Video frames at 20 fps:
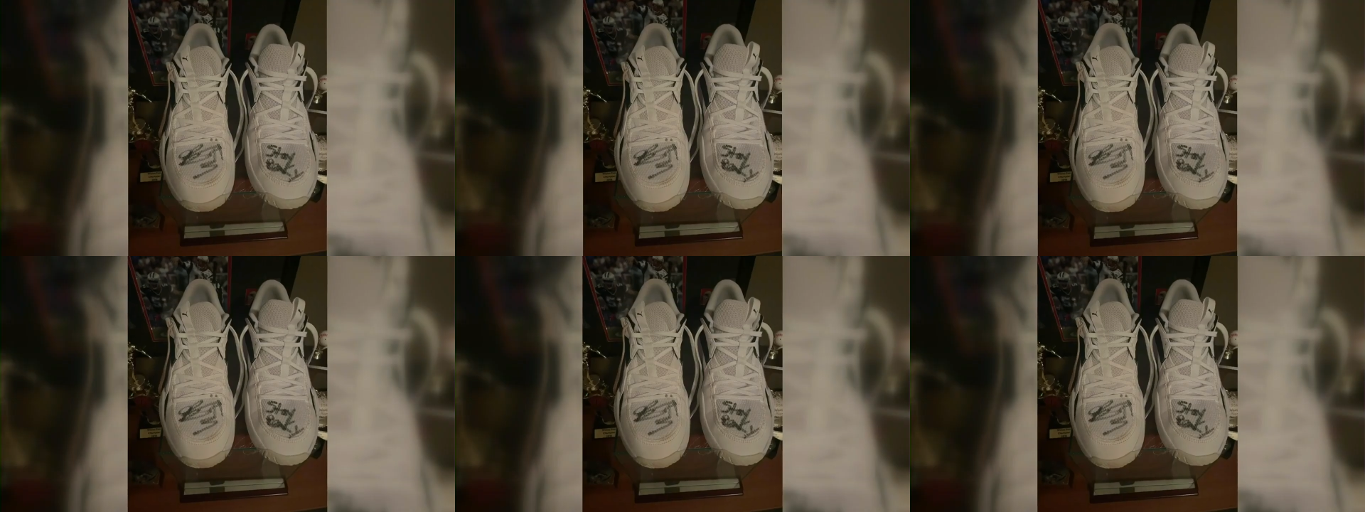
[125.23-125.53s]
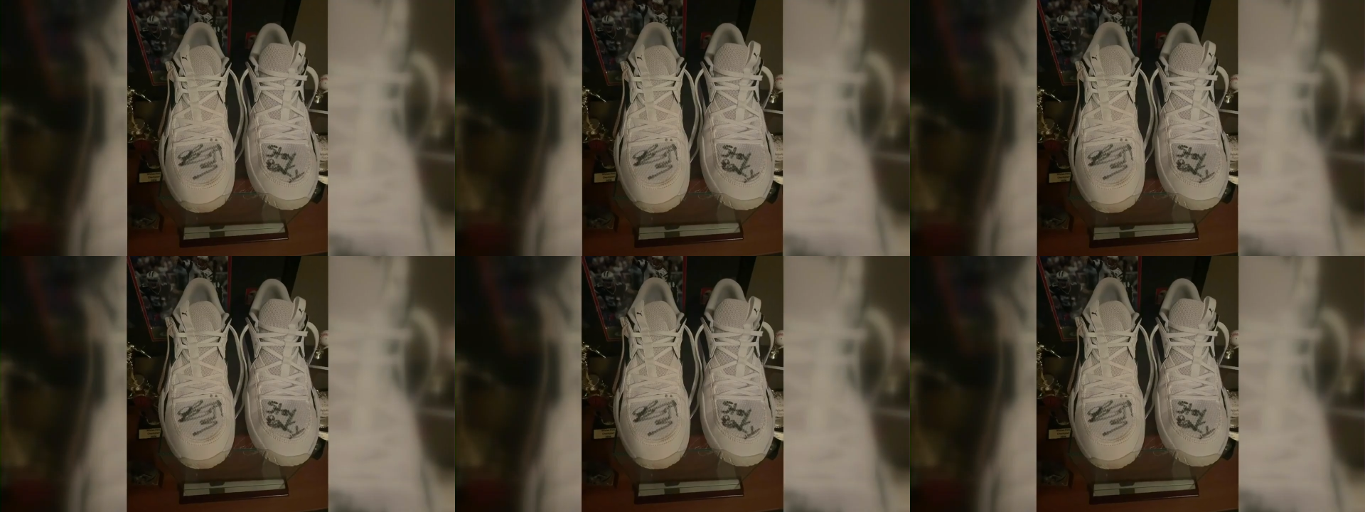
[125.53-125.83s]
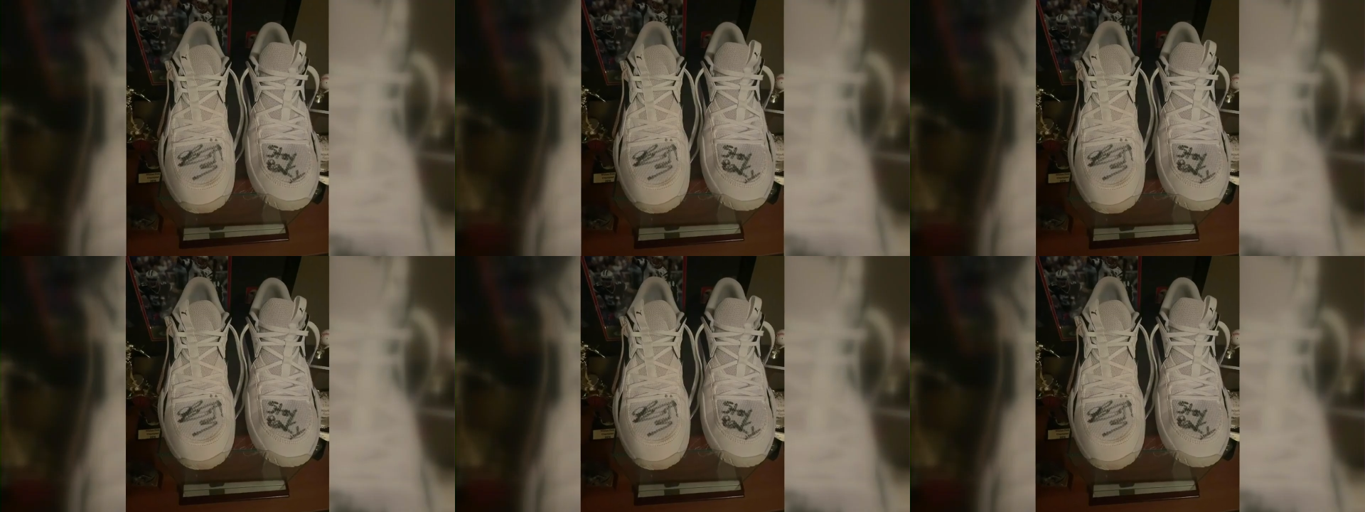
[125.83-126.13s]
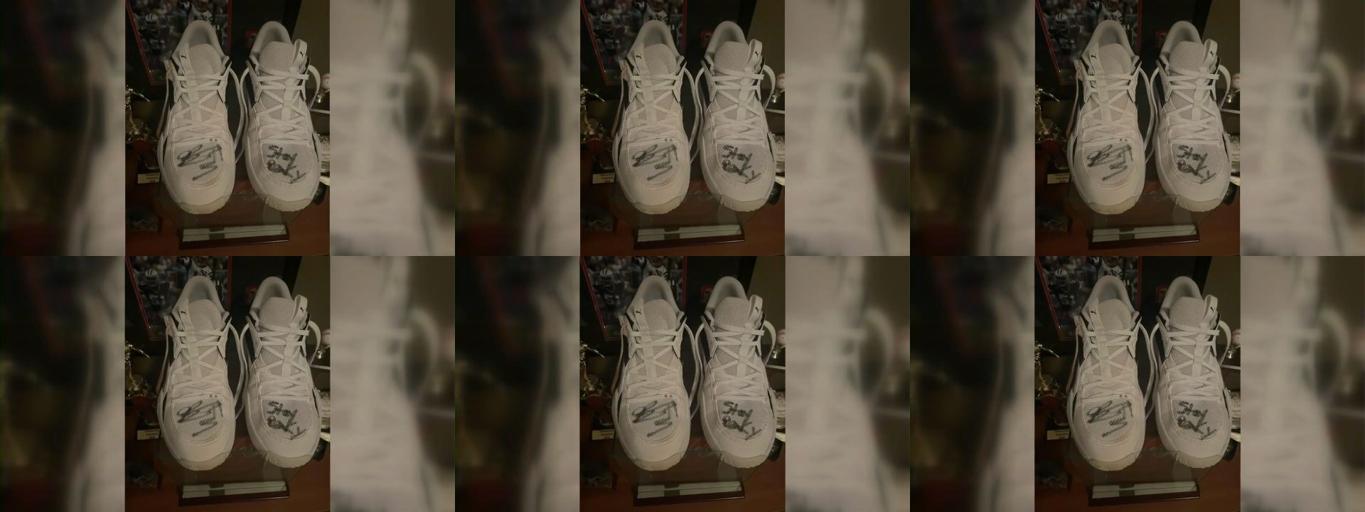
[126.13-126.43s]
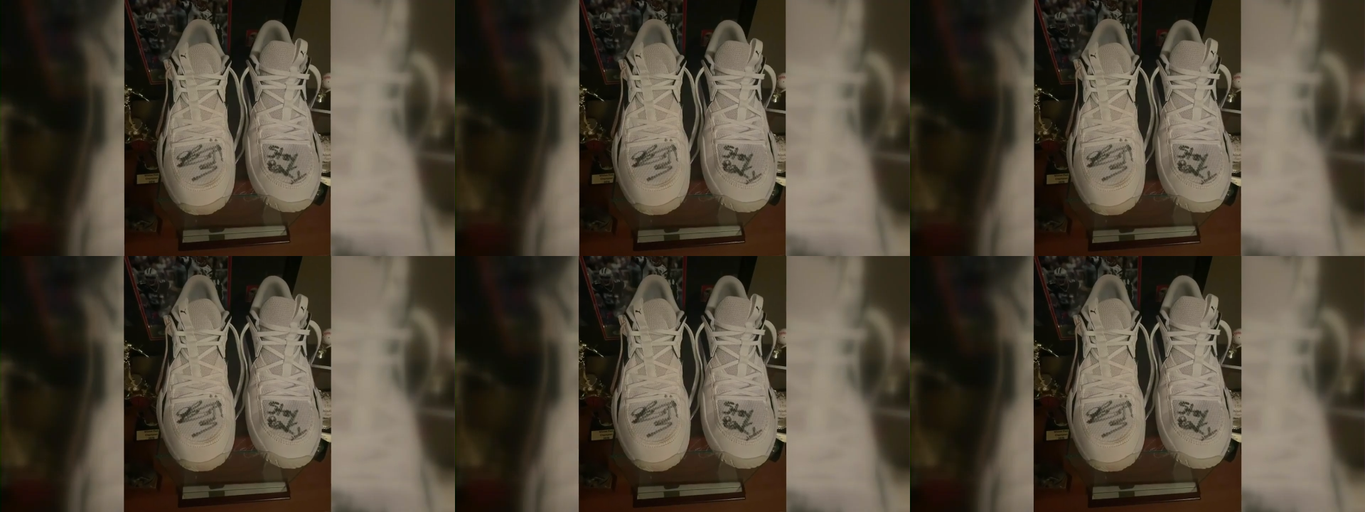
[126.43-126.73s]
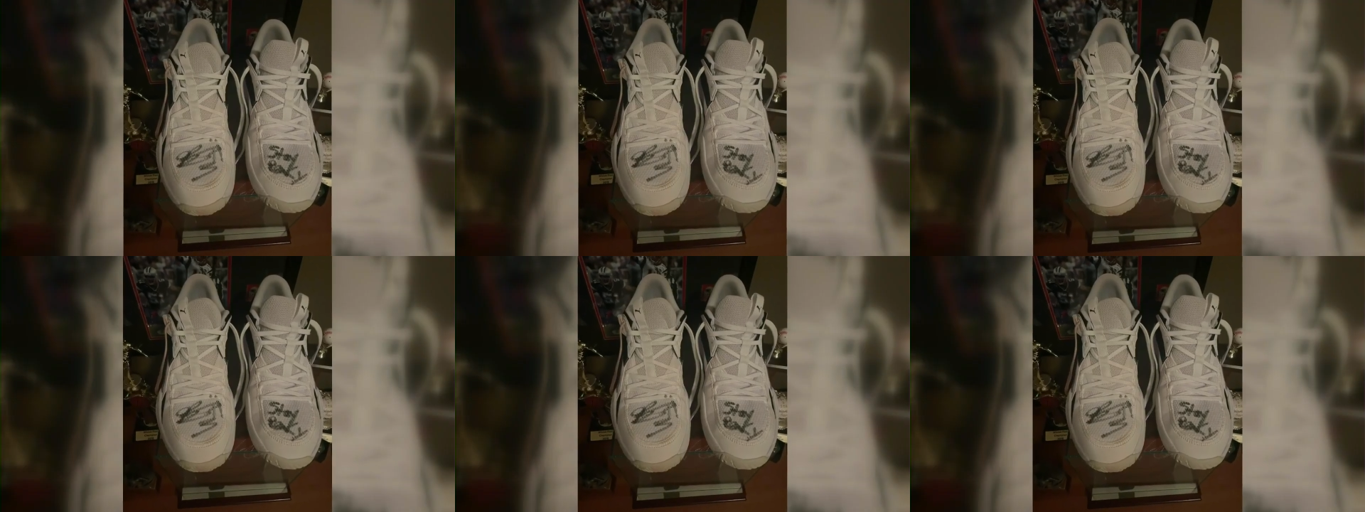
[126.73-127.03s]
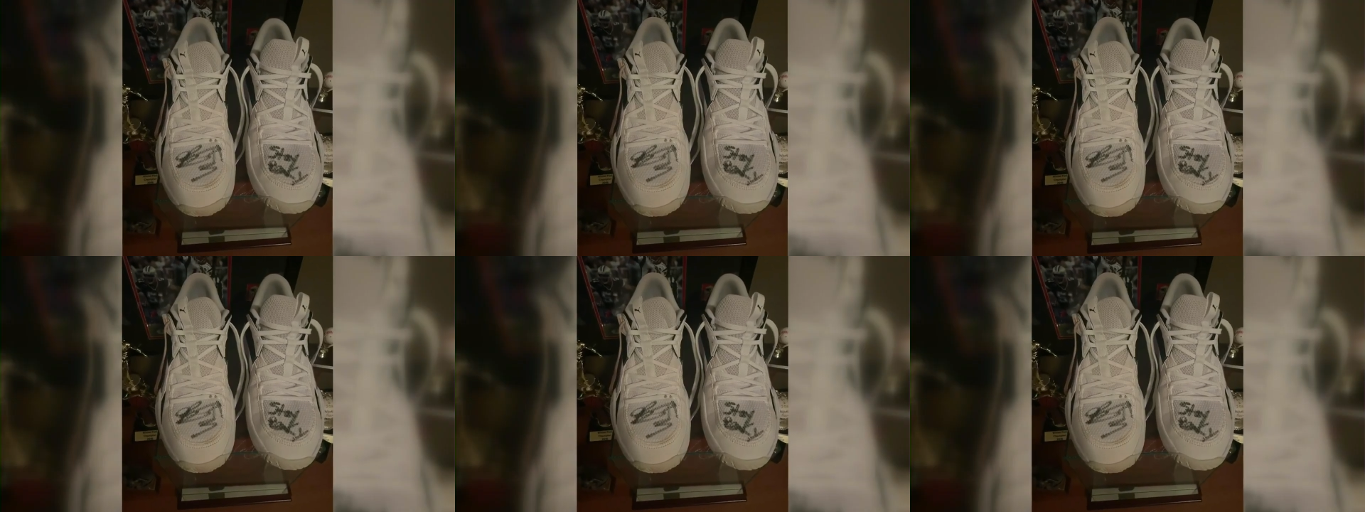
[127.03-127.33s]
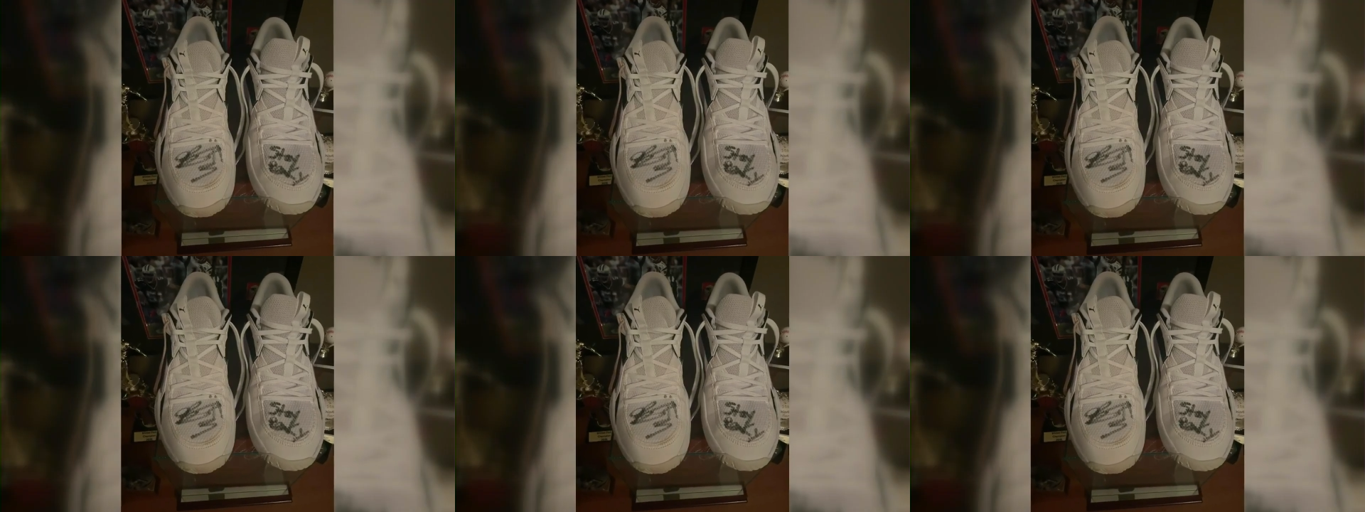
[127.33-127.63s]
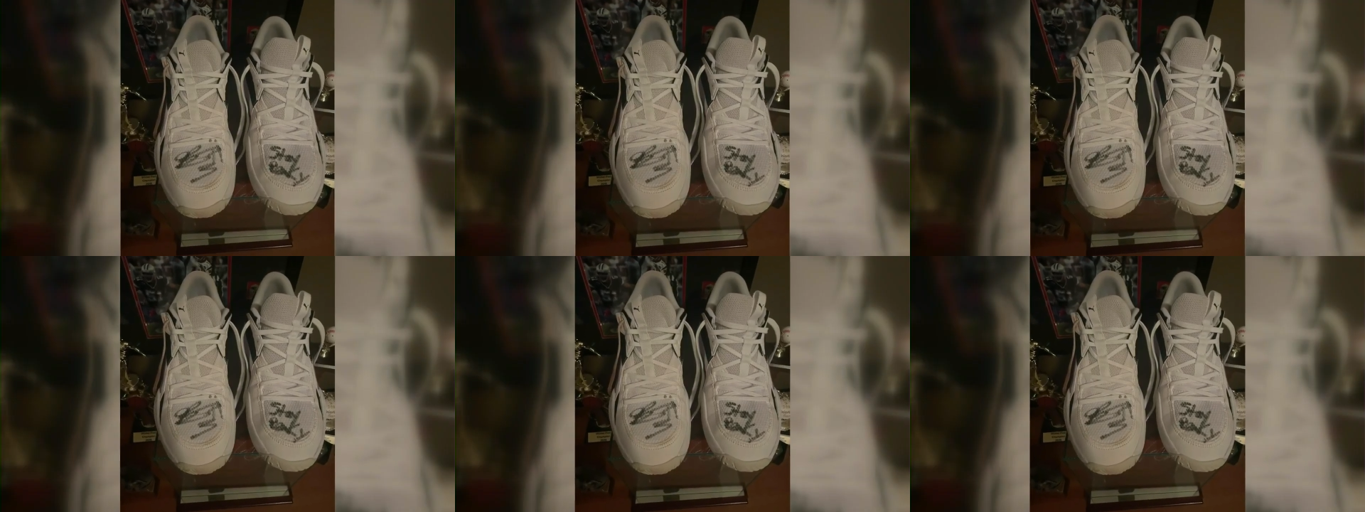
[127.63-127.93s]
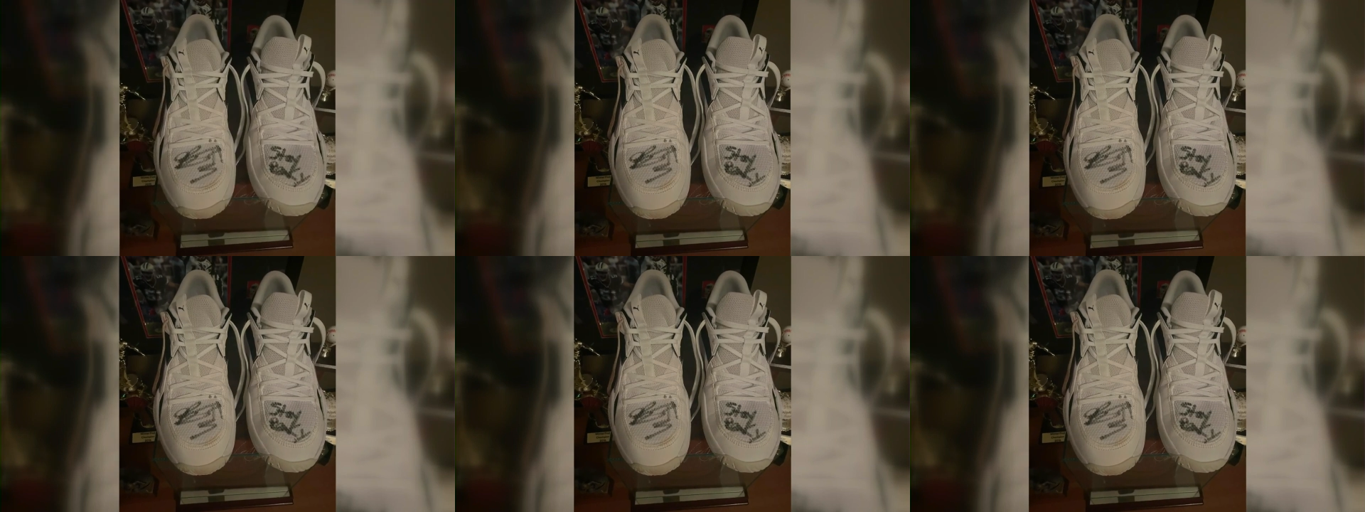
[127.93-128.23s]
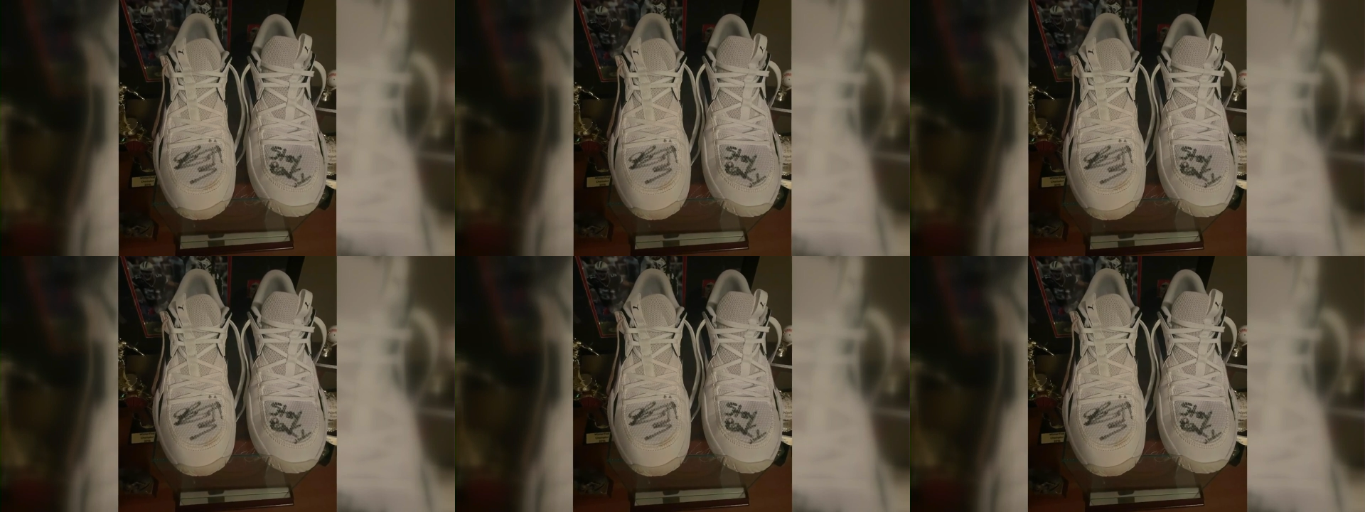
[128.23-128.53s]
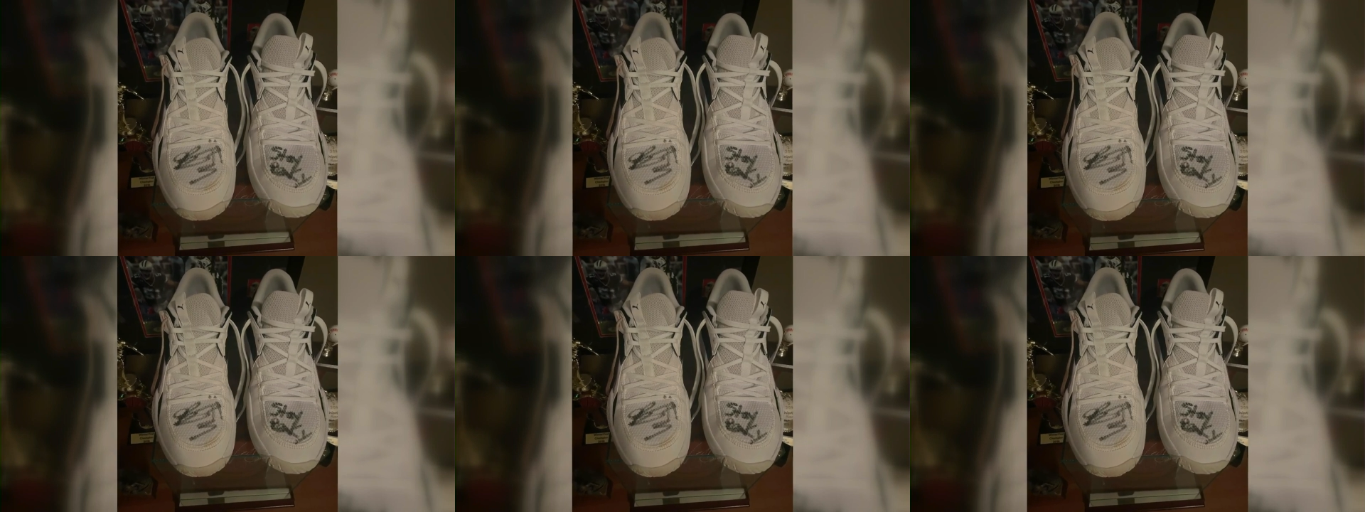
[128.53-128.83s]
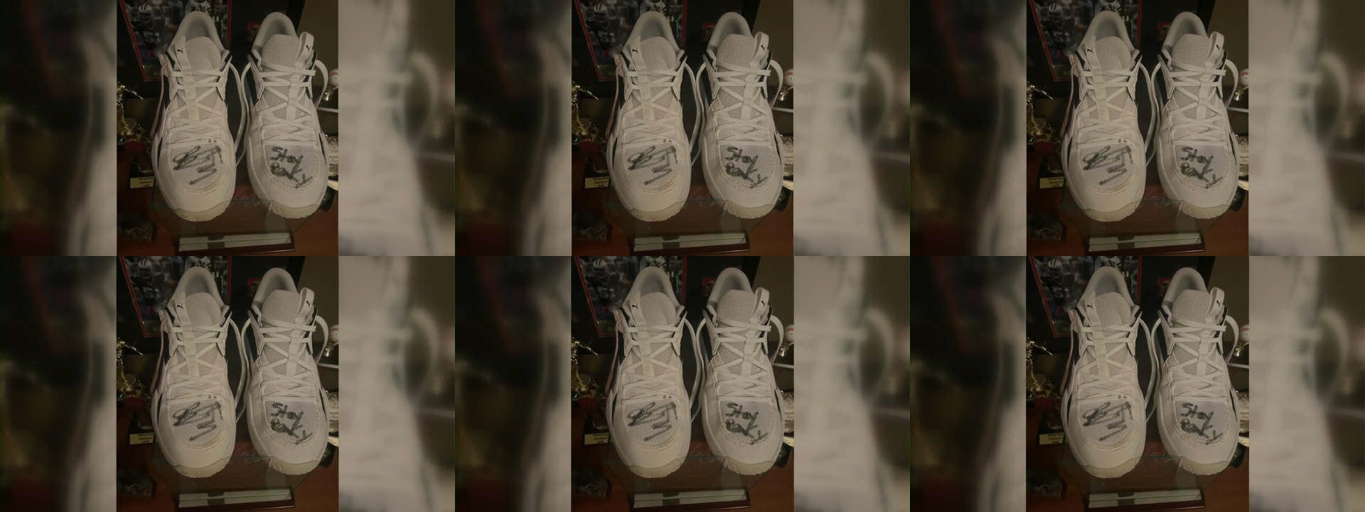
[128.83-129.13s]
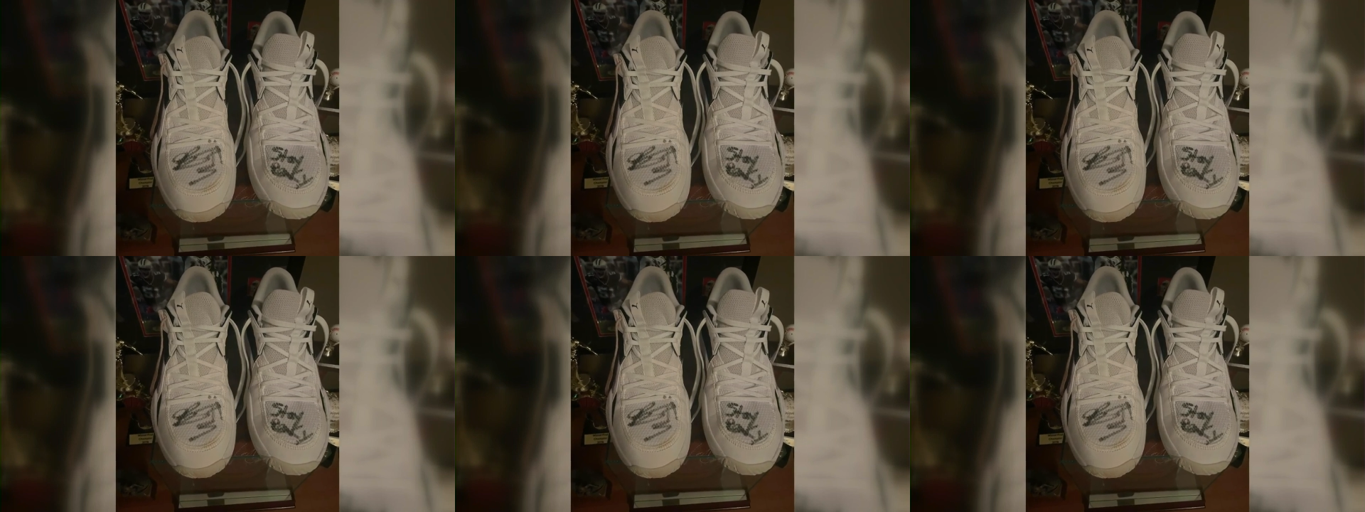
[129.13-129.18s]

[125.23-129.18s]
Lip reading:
Nobody's mouth can be seen.